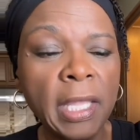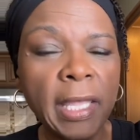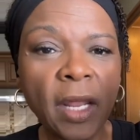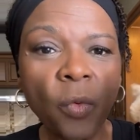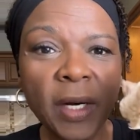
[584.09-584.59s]

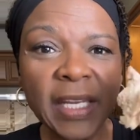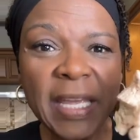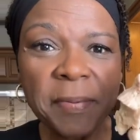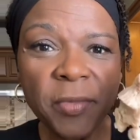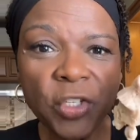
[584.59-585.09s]
And I want to
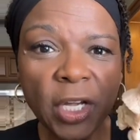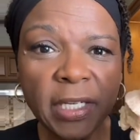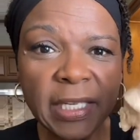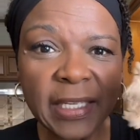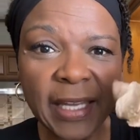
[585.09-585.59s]
keep them
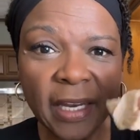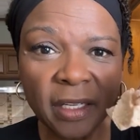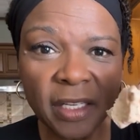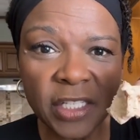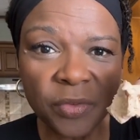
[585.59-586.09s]
chunky, kind
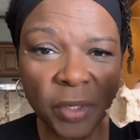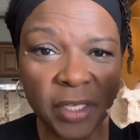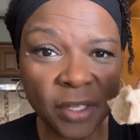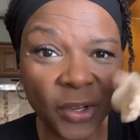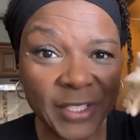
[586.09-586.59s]
of, because when
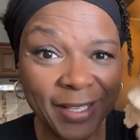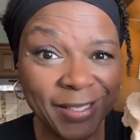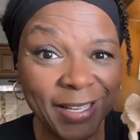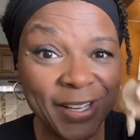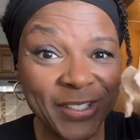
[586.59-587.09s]
it's all said
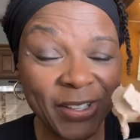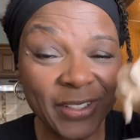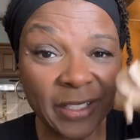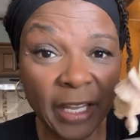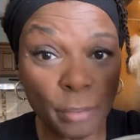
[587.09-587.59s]
and done, it's
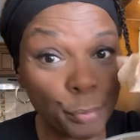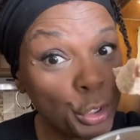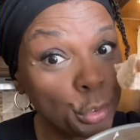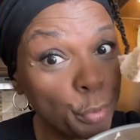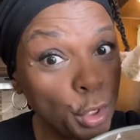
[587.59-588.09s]
going to look like a
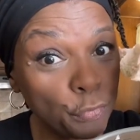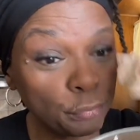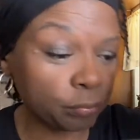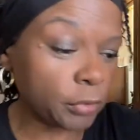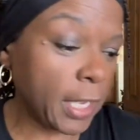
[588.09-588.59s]
piece of
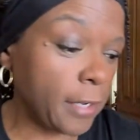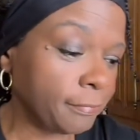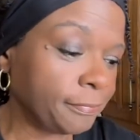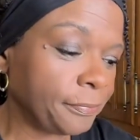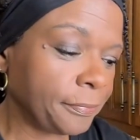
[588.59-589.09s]
beef, okay?